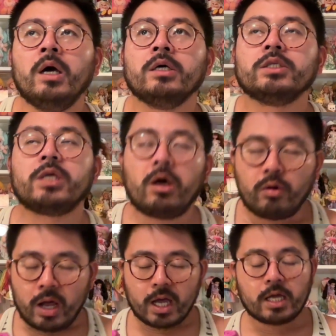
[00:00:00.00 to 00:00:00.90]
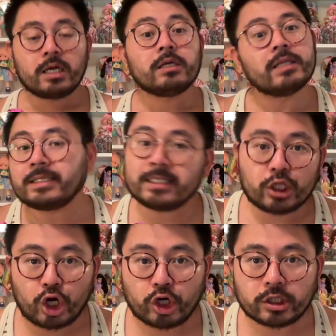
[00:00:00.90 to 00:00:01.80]
So, lesson
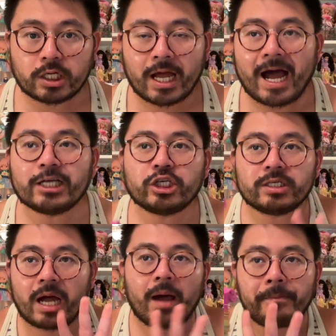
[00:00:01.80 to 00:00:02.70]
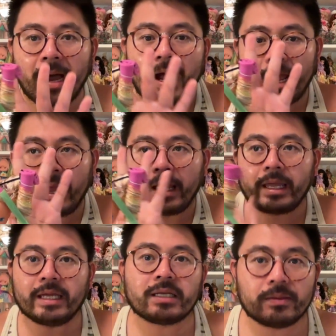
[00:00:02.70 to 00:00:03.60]
learned. I should not buy
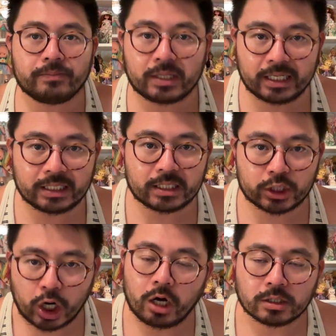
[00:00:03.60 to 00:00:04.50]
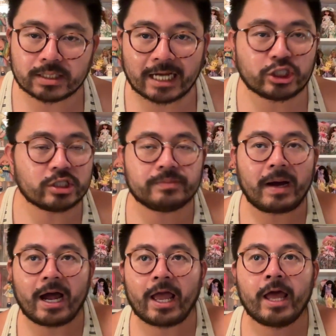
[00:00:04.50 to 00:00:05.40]
incomplete dolls. I should just
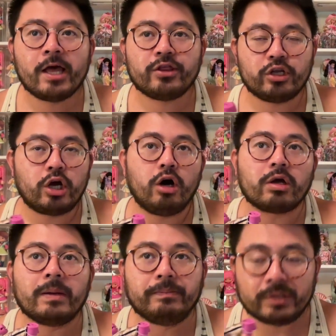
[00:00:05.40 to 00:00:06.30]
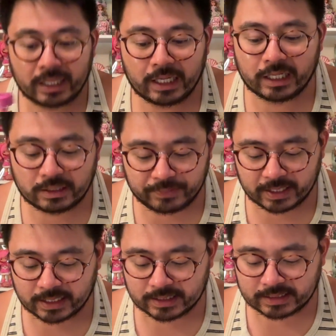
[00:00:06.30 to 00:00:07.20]
buy the doll complete
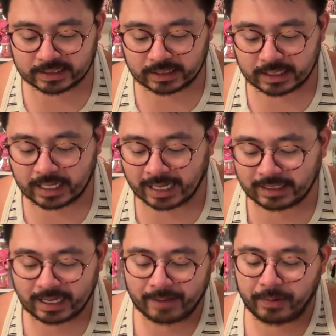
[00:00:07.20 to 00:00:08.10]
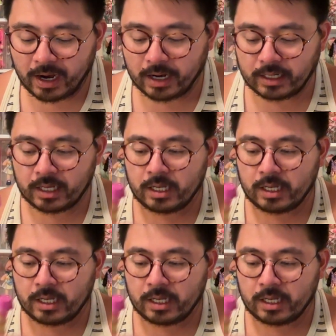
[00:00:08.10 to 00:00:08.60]
because I think I bought